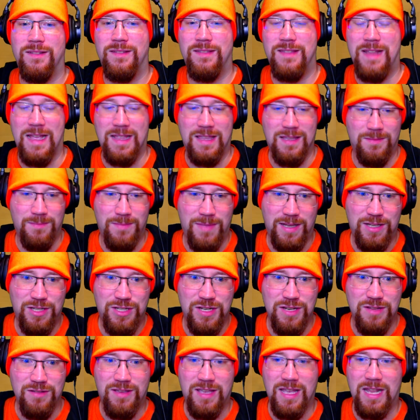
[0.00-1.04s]
Not to
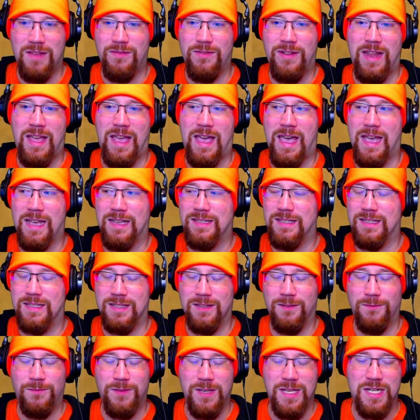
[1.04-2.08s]
mention, you can't even access
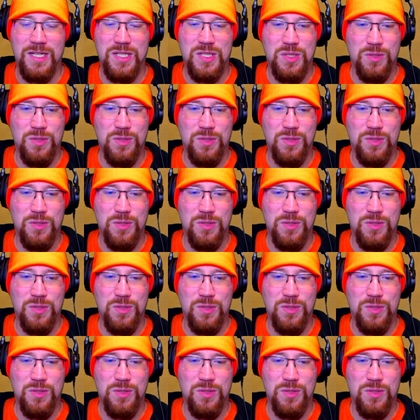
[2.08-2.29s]
the Vita